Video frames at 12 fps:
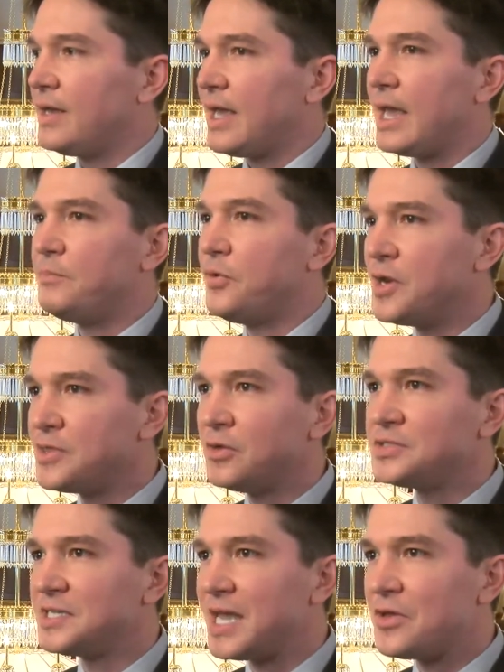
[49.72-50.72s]
and putting
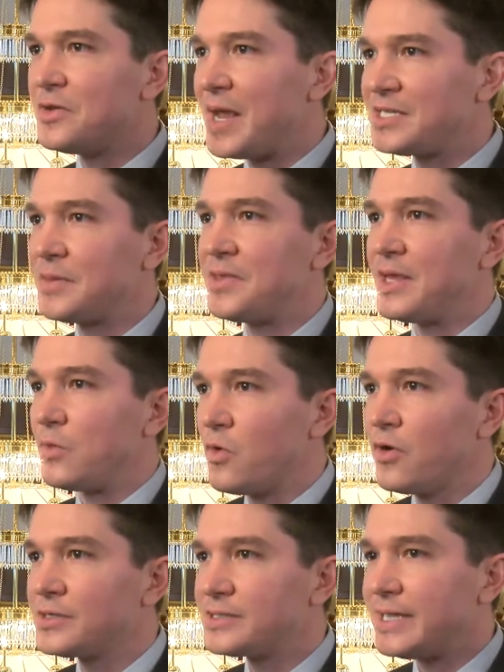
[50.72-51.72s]
those together to make something that
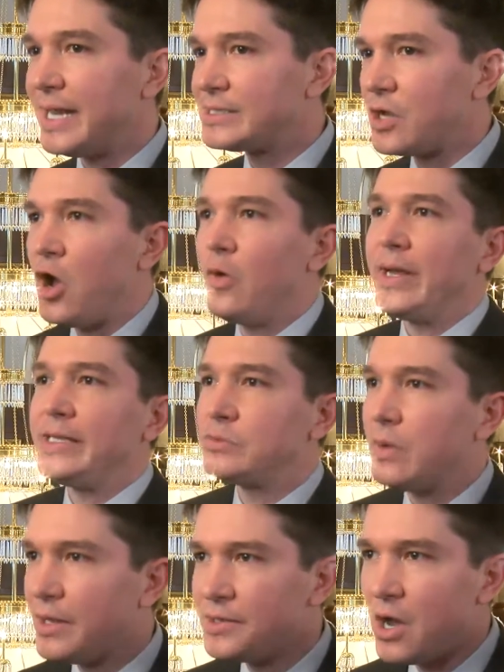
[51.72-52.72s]
works, it's always,
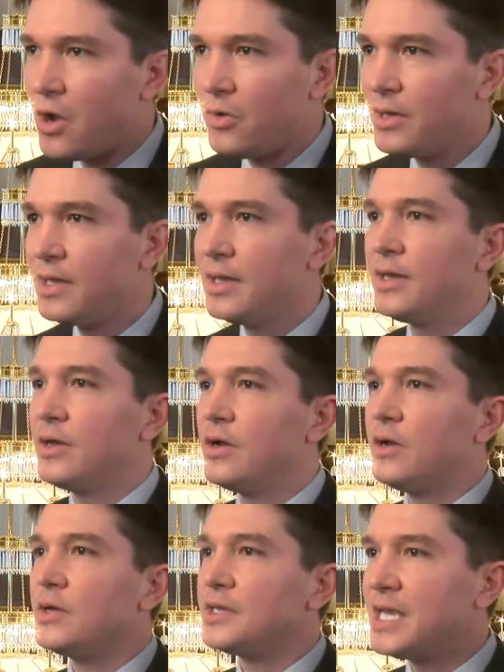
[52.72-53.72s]
well, no,
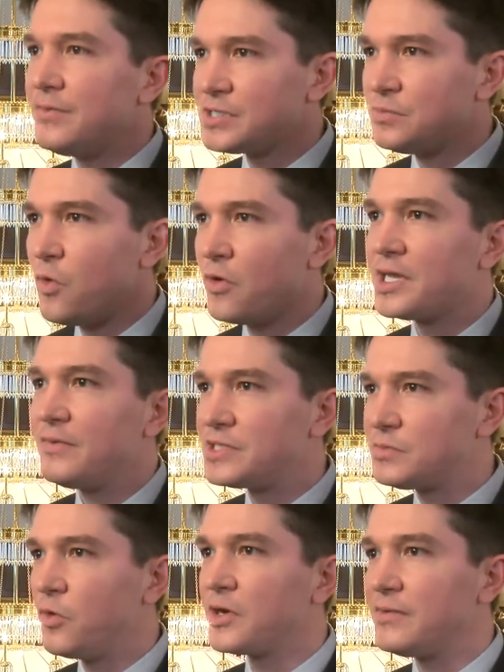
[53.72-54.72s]
give us more, give
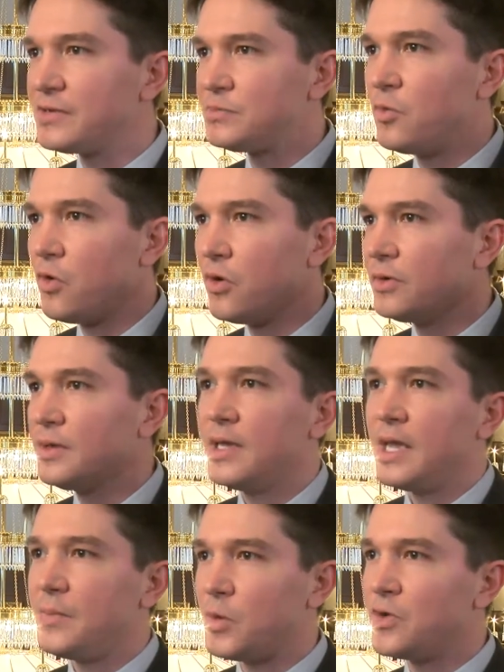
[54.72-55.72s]
us more, give us more,
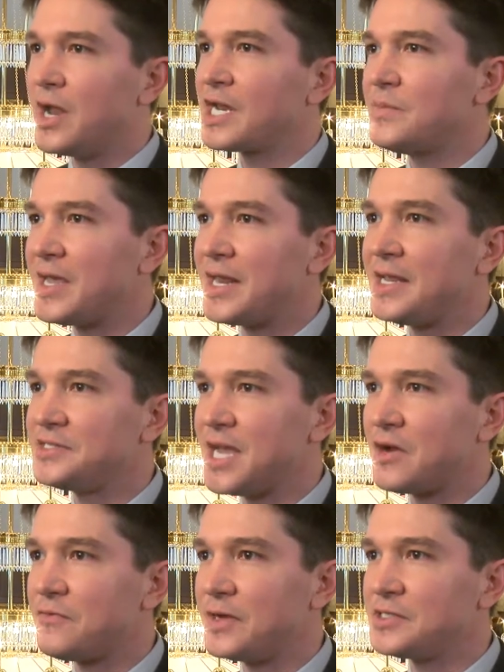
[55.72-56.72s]
but we're not going to make any
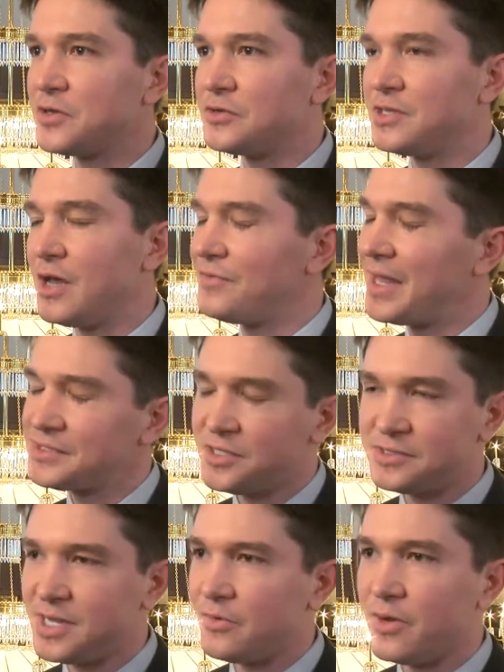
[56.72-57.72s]
sacrifices ourselves. That's
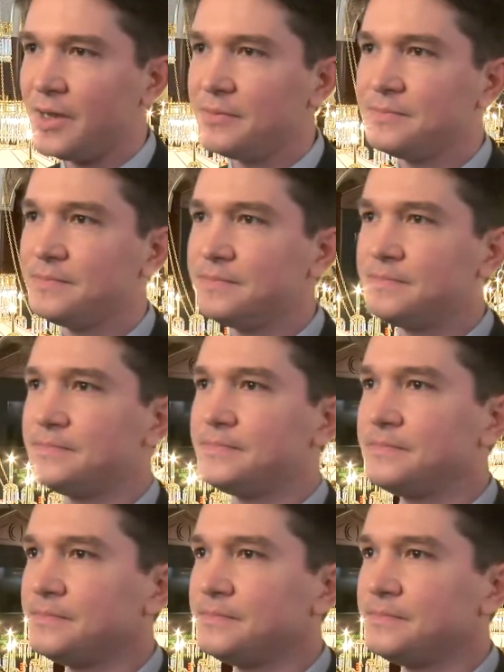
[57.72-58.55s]
just not right.